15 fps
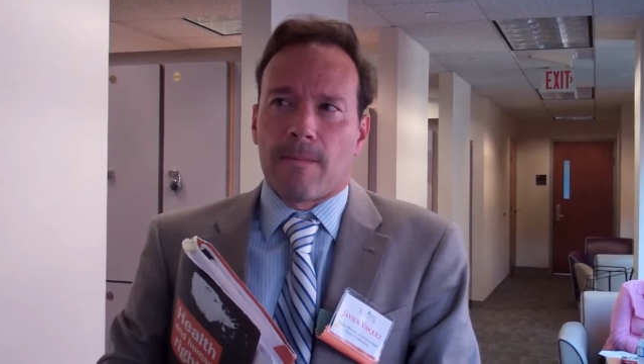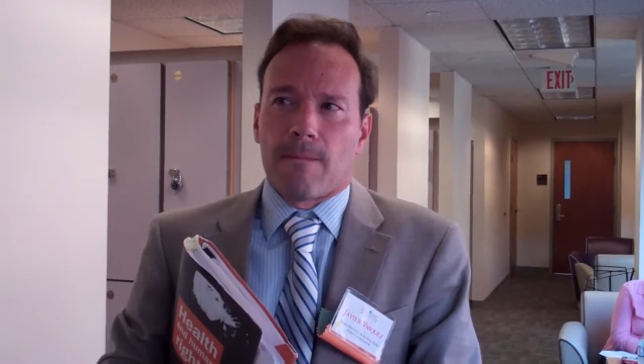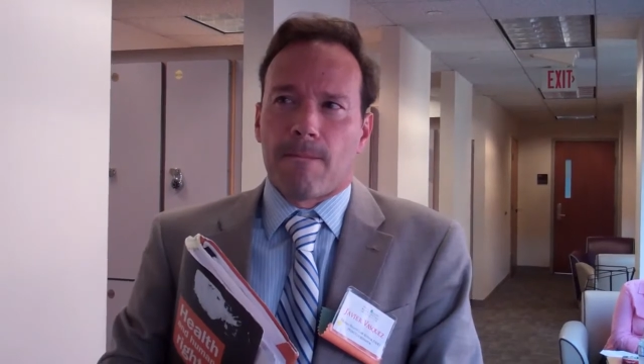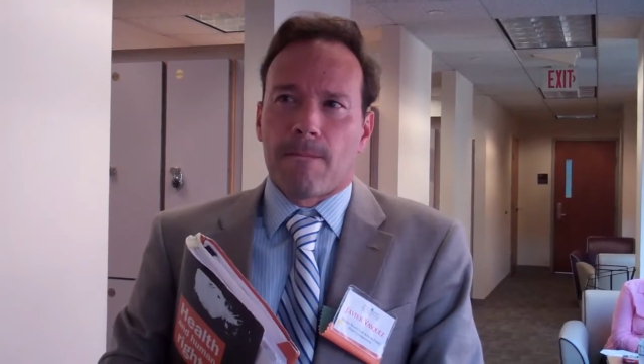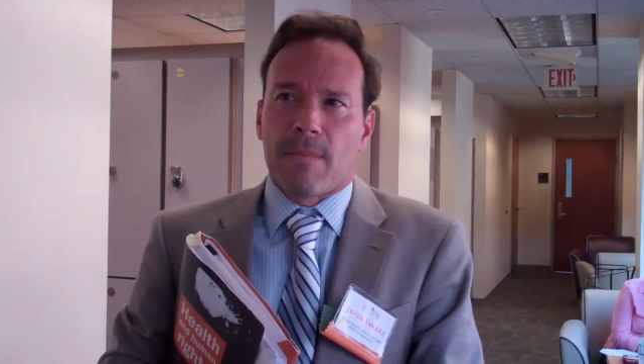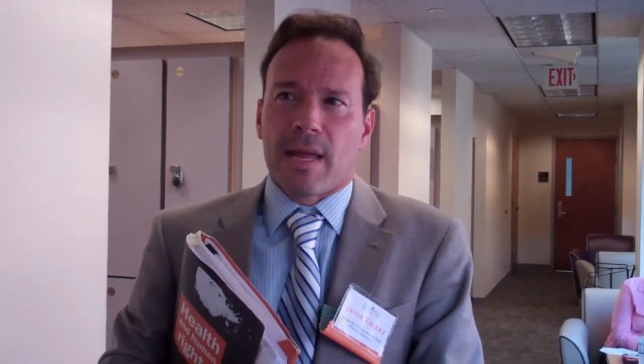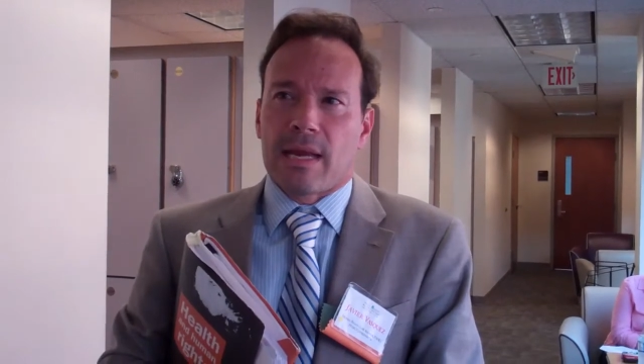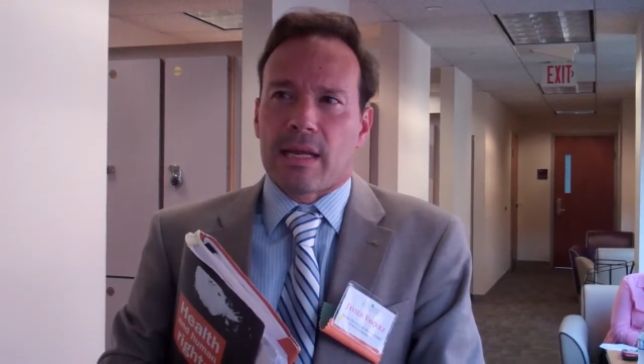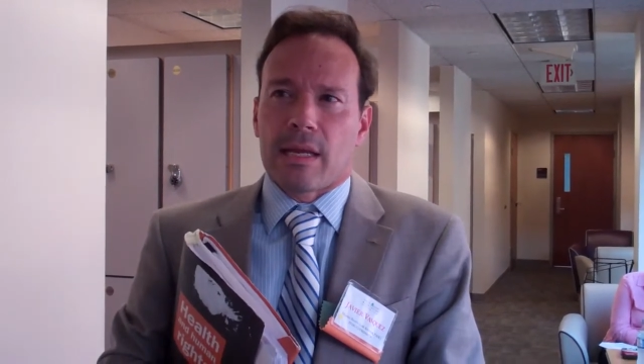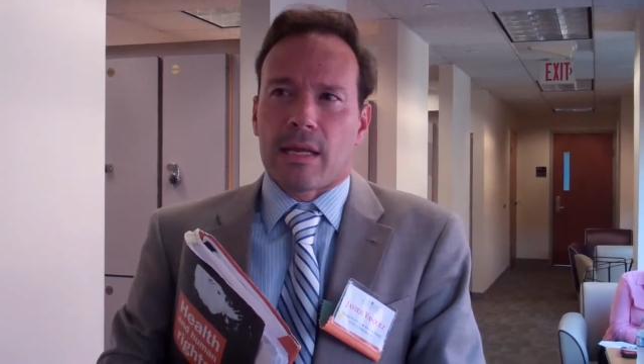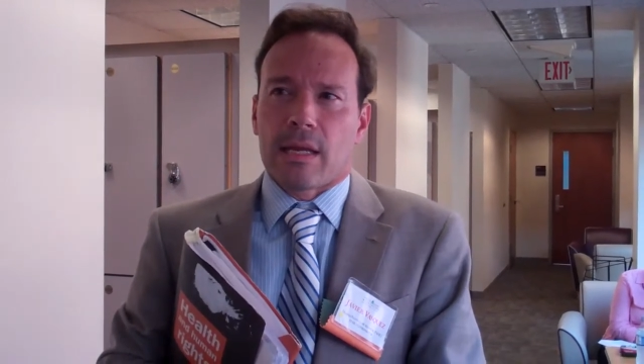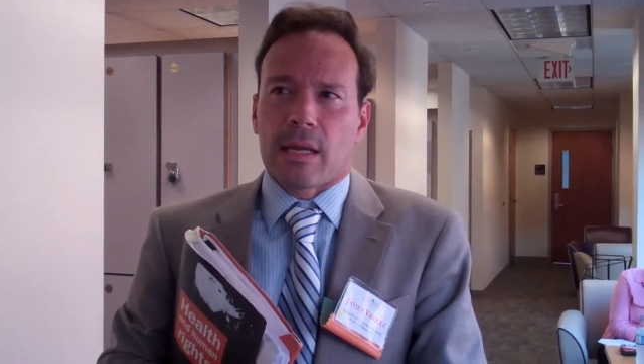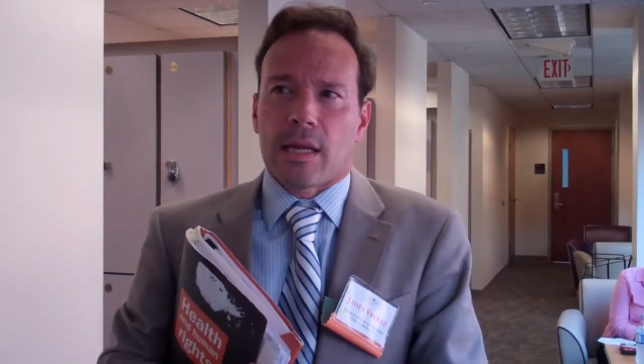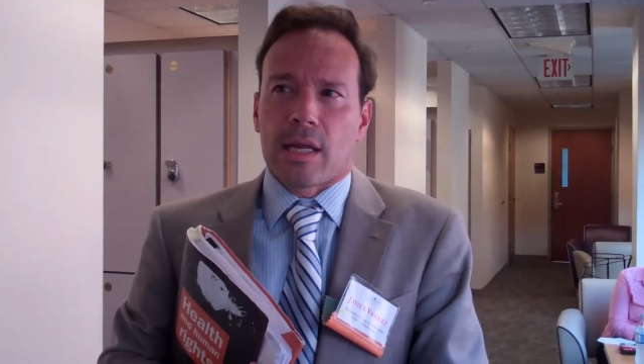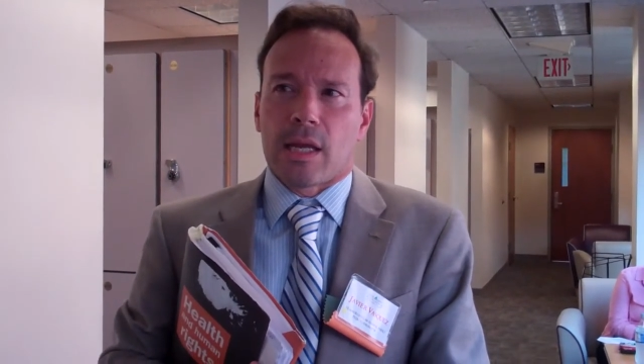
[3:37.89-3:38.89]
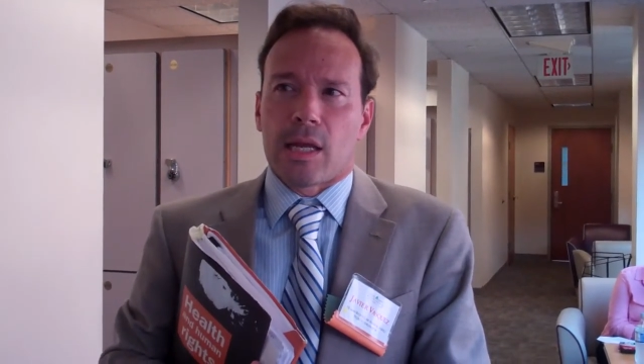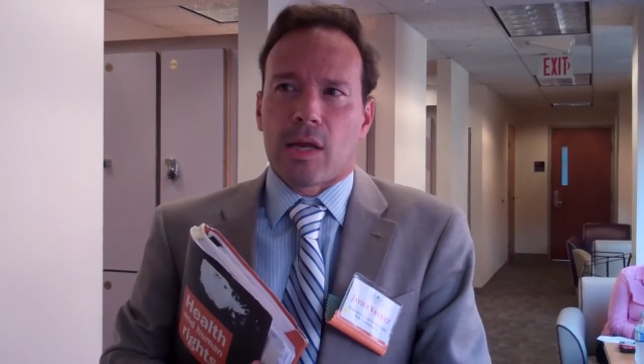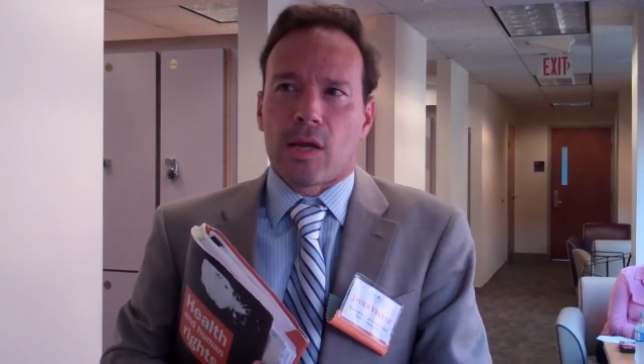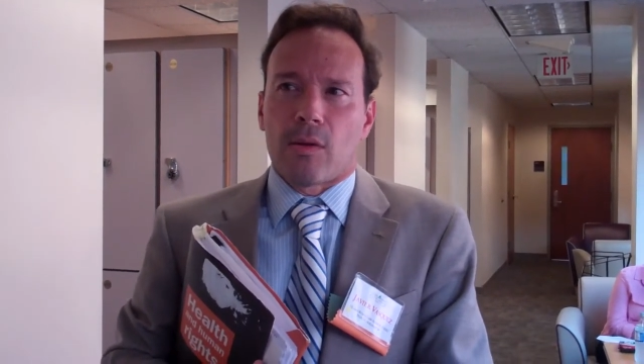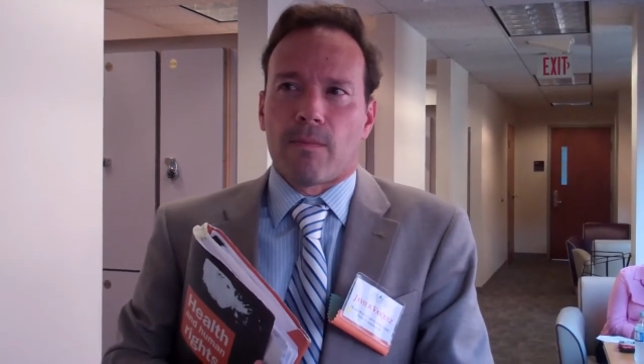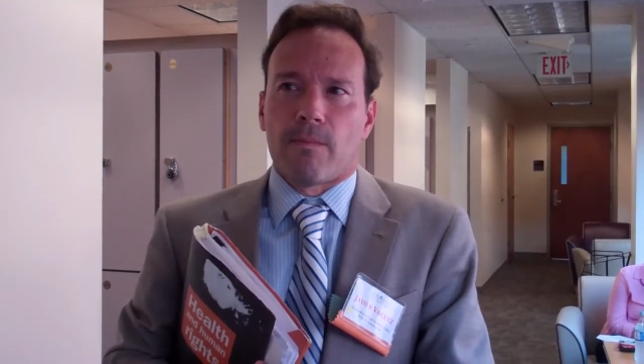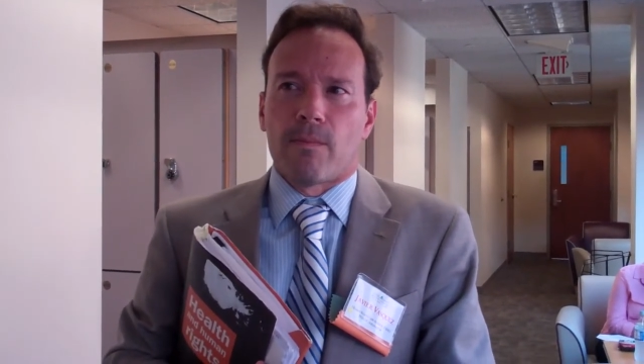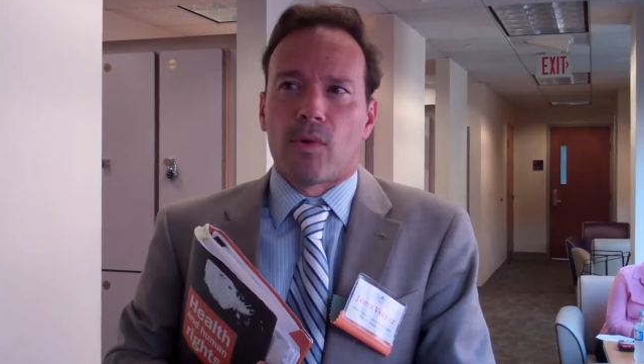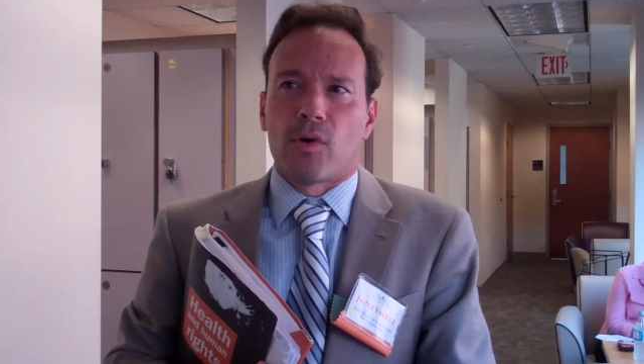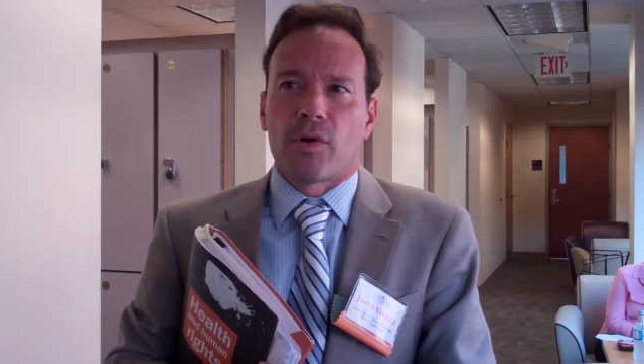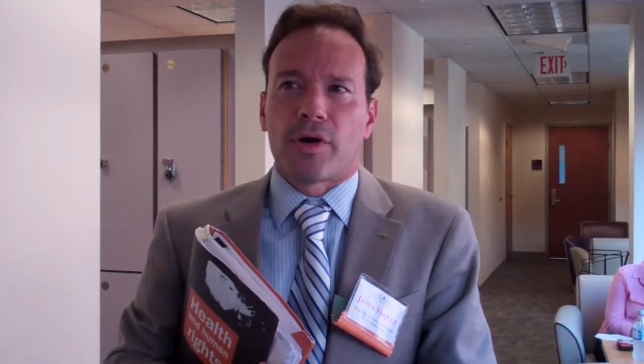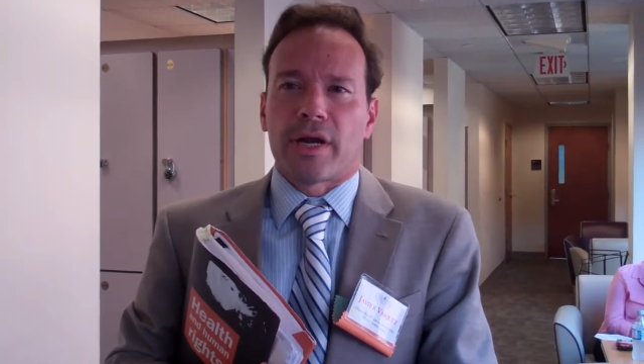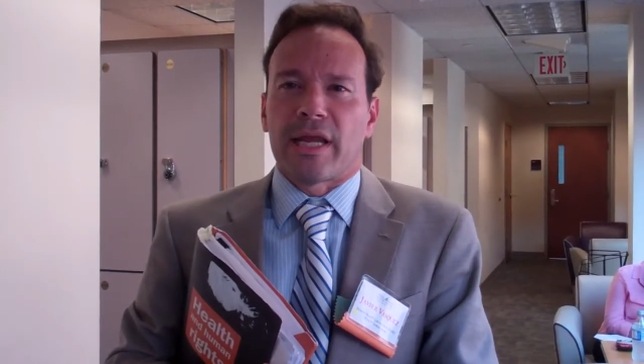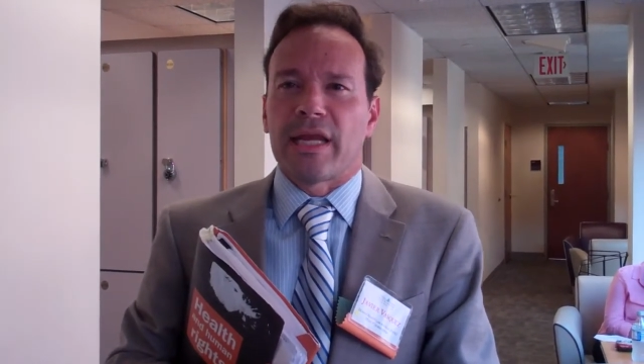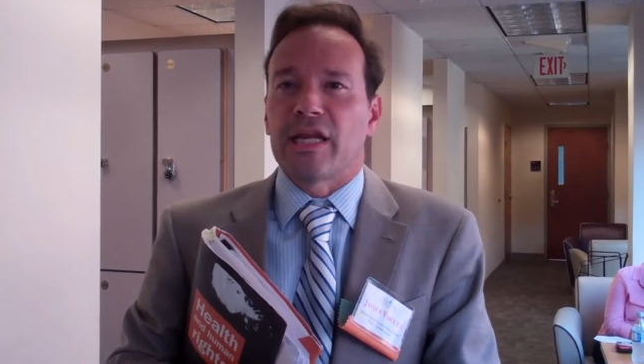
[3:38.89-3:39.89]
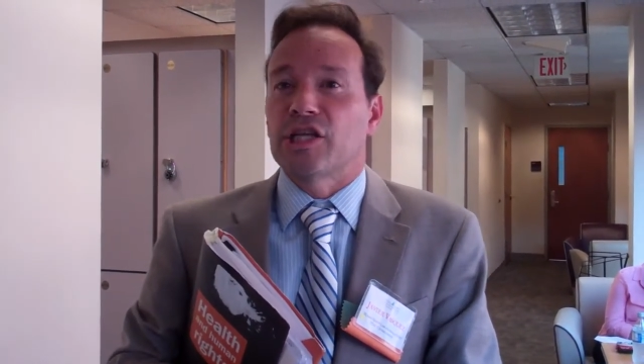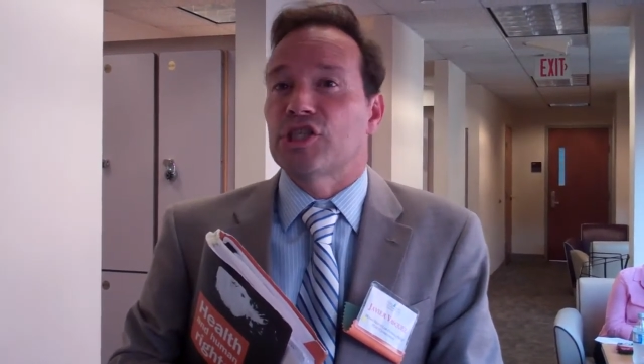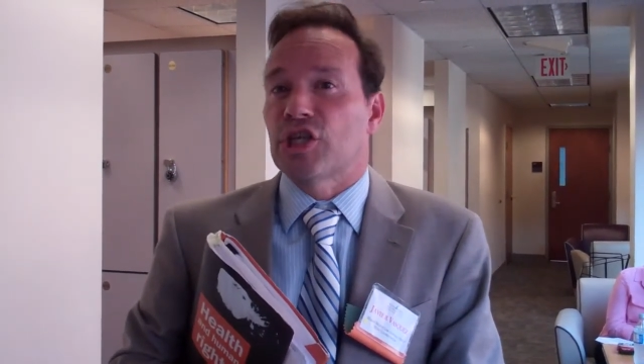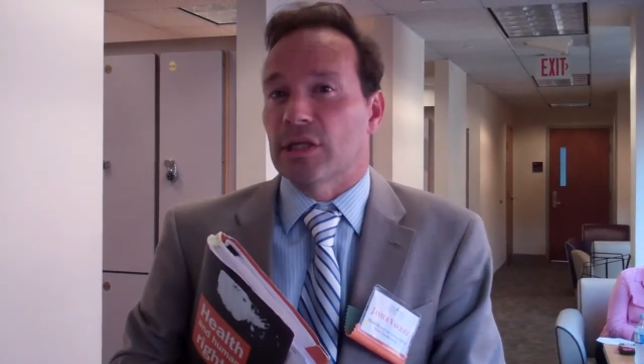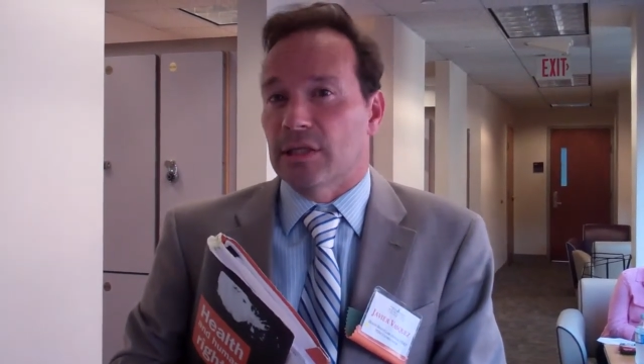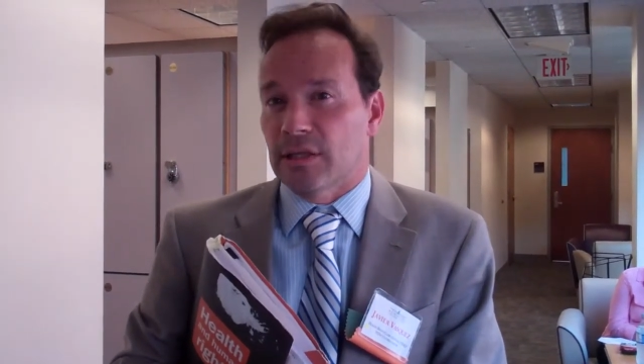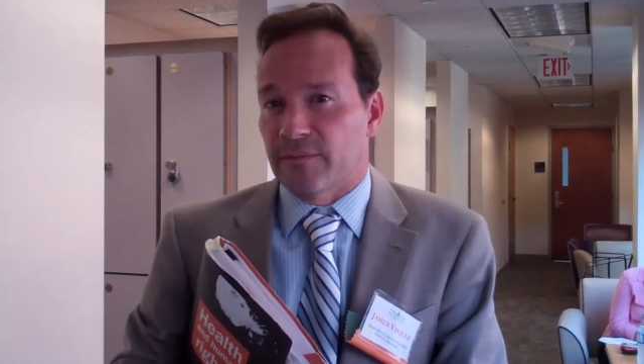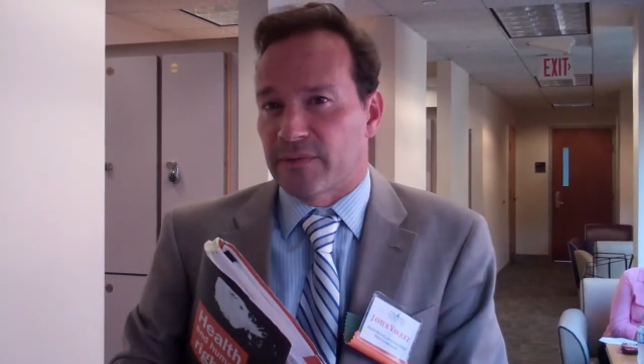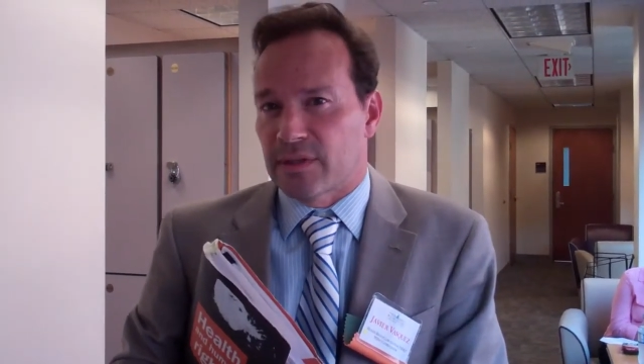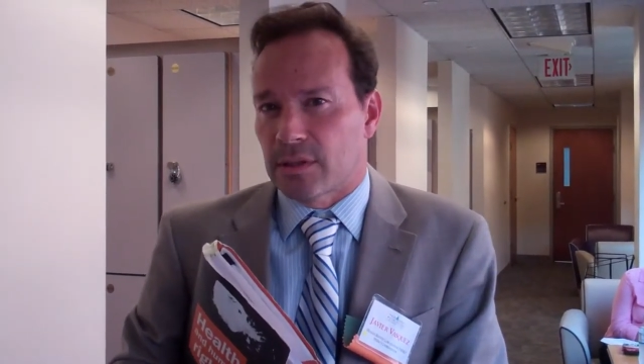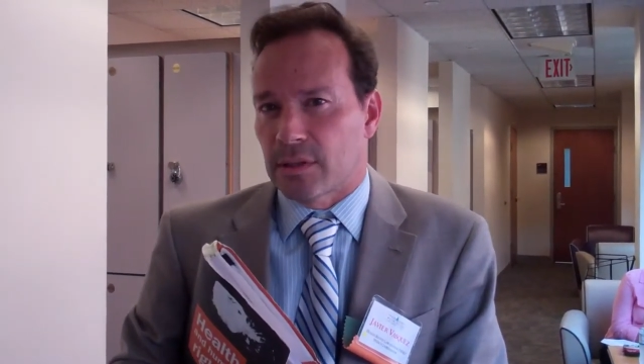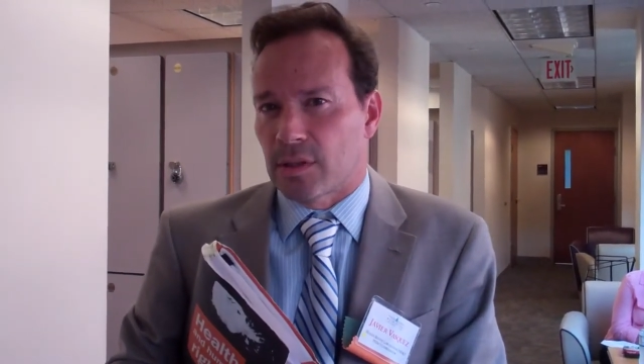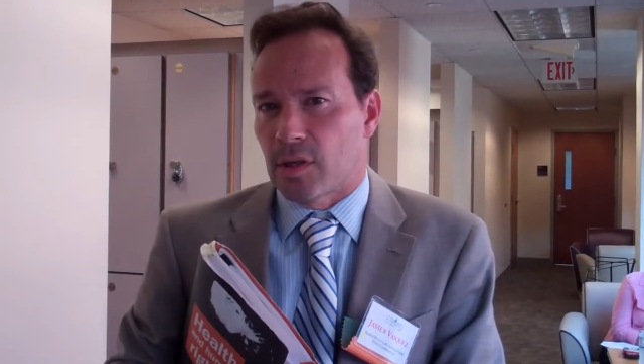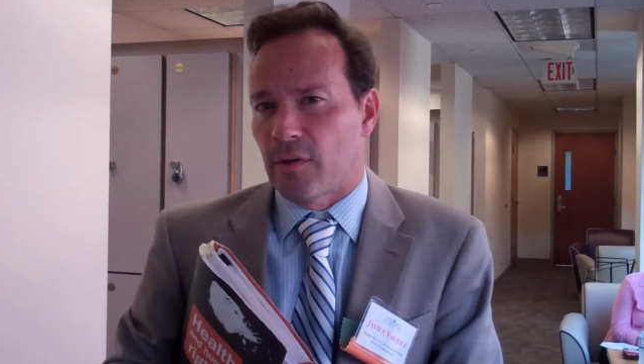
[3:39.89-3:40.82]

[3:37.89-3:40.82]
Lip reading: many more initiatives